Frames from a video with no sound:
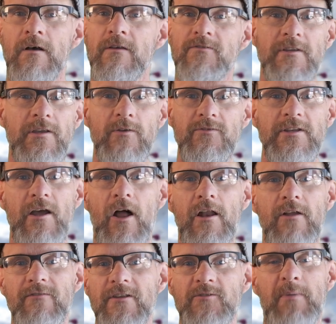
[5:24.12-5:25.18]
So using
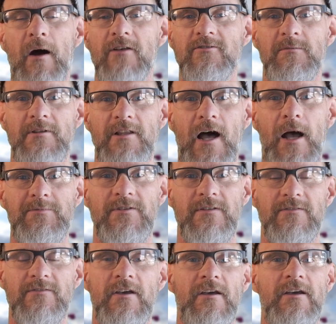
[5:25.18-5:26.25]
all of these possible
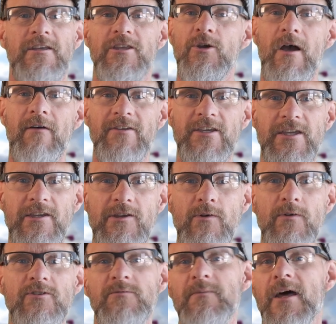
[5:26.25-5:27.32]
options, you have a
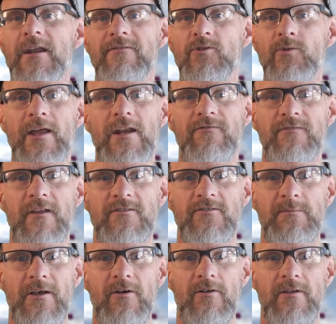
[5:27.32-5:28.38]
huge amount of creative
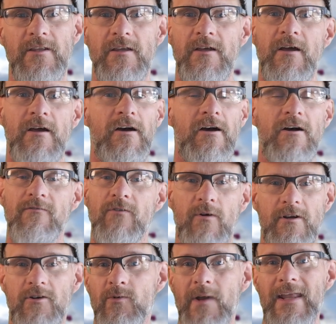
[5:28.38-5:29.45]
flexibility for
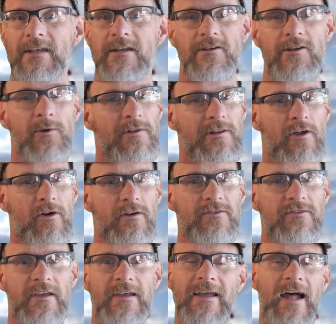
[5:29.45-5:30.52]
creating new
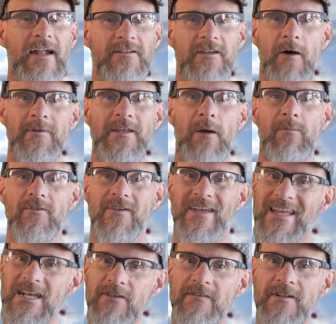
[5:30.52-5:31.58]
looks and coming up with
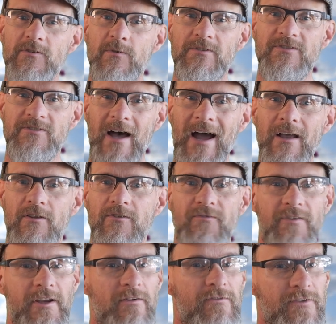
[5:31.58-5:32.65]
individual styles
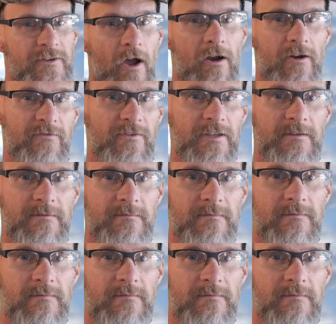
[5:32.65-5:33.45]
for your photography.